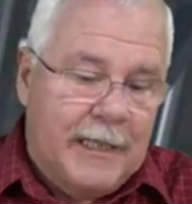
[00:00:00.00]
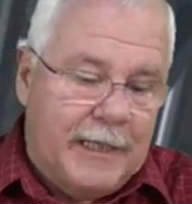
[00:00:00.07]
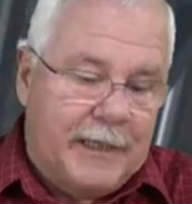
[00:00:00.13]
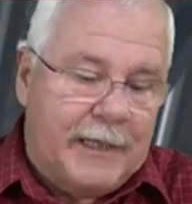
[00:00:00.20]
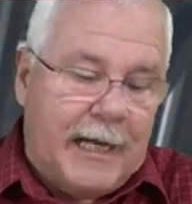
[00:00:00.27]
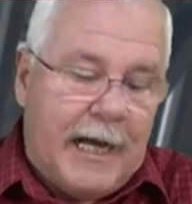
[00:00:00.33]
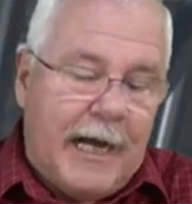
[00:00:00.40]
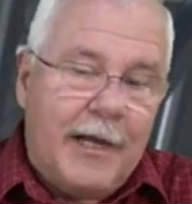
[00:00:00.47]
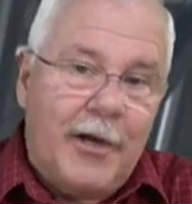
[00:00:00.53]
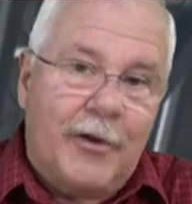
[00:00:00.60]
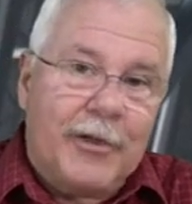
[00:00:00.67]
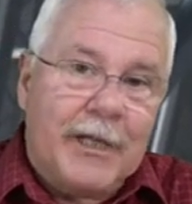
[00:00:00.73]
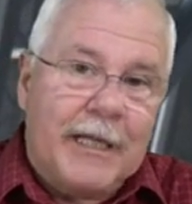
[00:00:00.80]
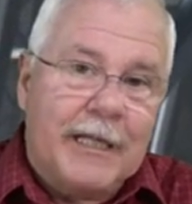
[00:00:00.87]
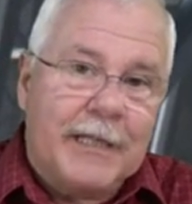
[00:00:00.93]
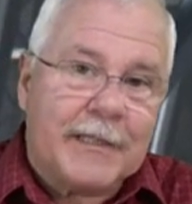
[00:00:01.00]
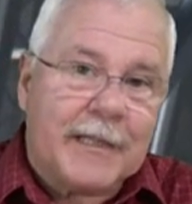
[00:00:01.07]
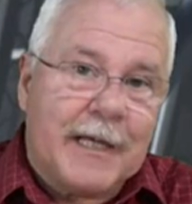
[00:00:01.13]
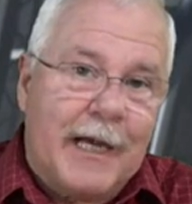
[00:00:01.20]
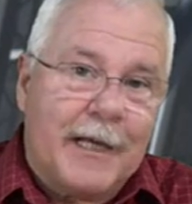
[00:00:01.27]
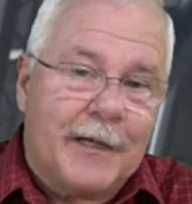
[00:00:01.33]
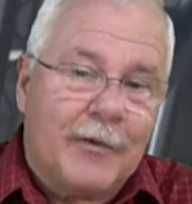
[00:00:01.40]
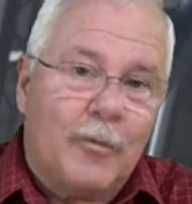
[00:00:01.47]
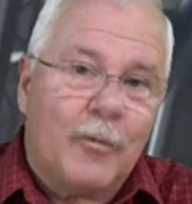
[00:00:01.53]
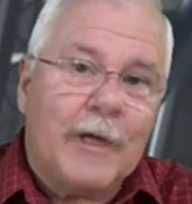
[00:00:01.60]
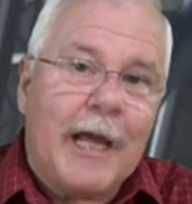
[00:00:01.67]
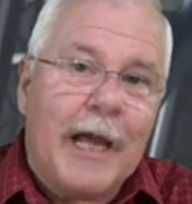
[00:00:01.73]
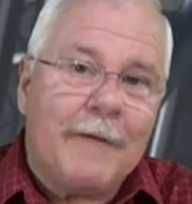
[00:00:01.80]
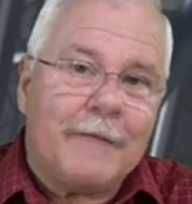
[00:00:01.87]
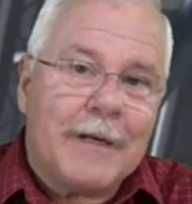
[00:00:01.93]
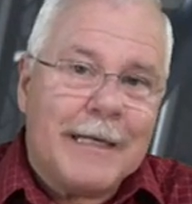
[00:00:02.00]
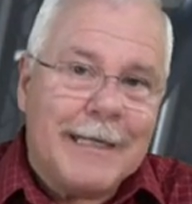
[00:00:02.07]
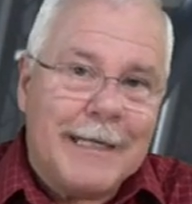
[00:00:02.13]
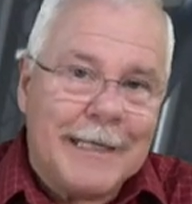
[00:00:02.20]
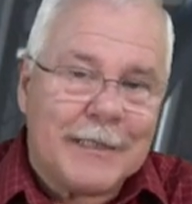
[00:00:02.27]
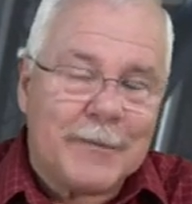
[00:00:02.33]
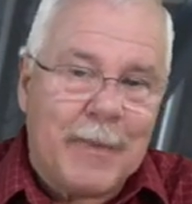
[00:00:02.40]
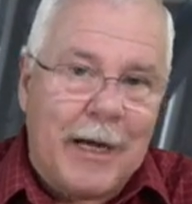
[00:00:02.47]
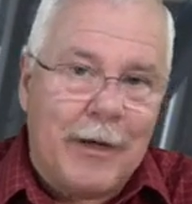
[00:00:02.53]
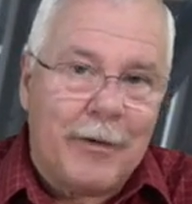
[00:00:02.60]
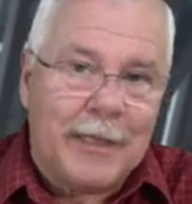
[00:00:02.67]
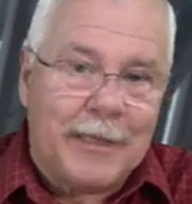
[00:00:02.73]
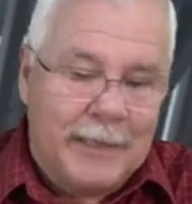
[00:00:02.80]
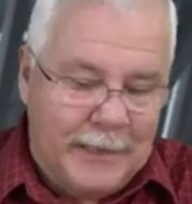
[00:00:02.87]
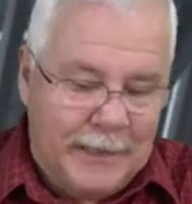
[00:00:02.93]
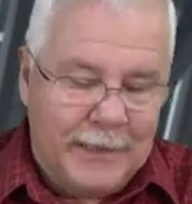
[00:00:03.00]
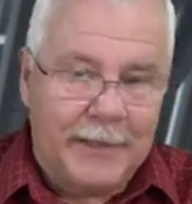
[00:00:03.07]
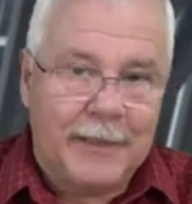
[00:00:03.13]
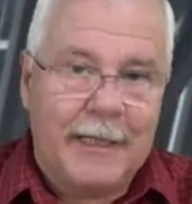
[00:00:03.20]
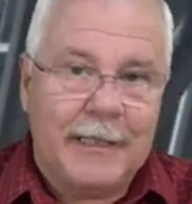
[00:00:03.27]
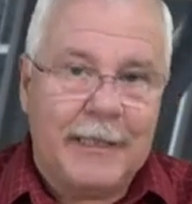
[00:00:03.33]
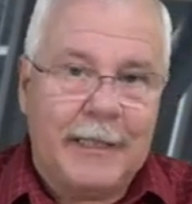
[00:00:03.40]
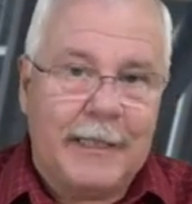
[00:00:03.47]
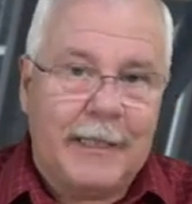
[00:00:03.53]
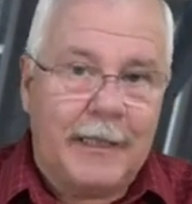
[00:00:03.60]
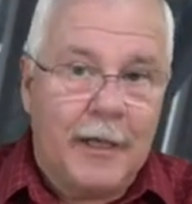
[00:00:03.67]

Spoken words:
and the guy on the inside will have less power than lead.